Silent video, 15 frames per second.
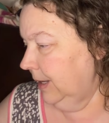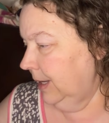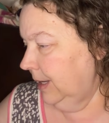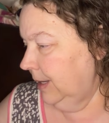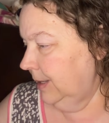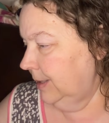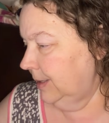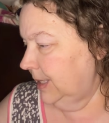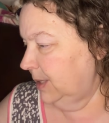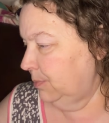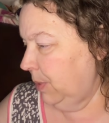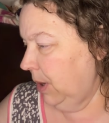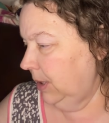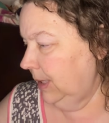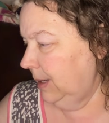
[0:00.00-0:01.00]
is
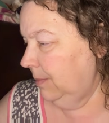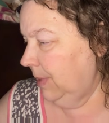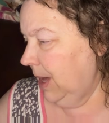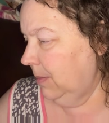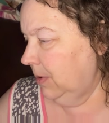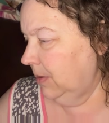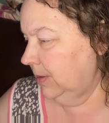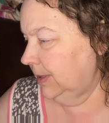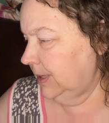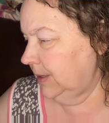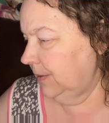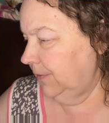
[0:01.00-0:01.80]
Sparkling Bubbles,